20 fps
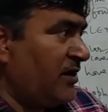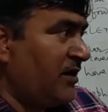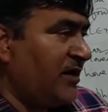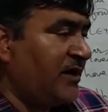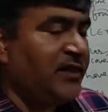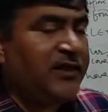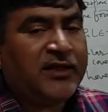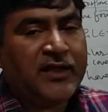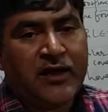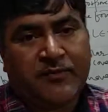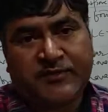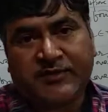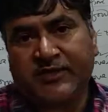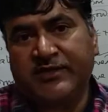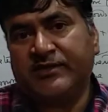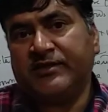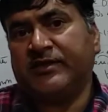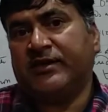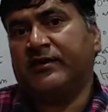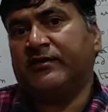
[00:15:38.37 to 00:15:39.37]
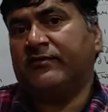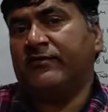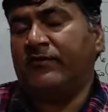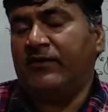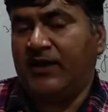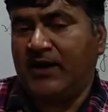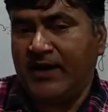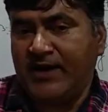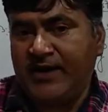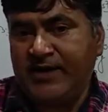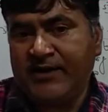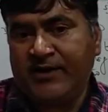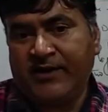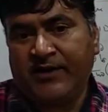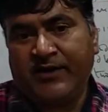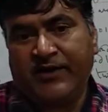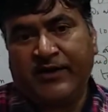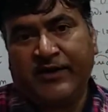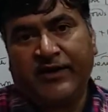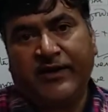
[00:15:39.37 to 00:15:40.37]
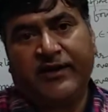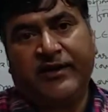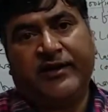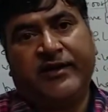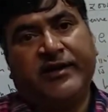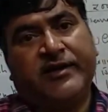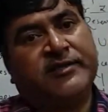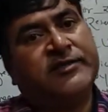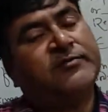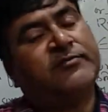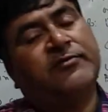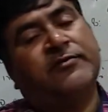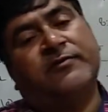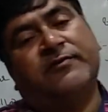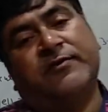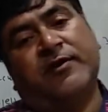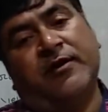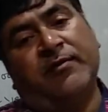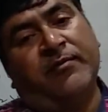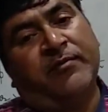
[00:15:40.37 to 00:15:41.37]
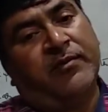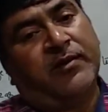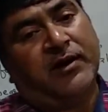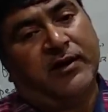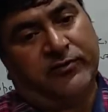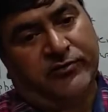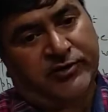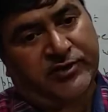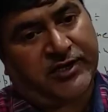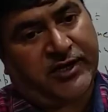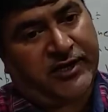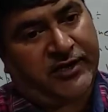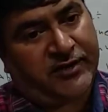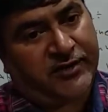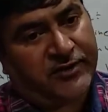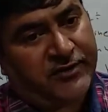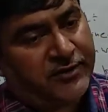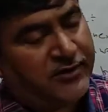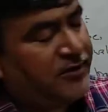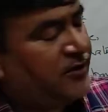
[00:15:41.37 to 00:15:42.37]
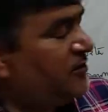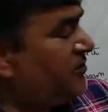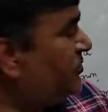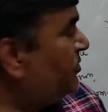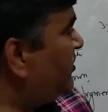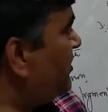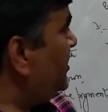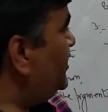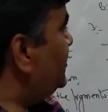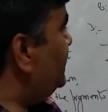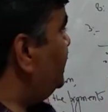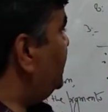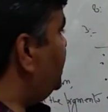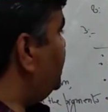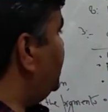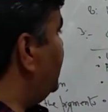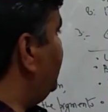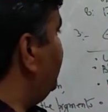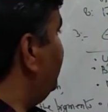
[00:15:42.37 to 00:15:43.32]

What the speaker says: In the absence of light, it takes food from outside. So the special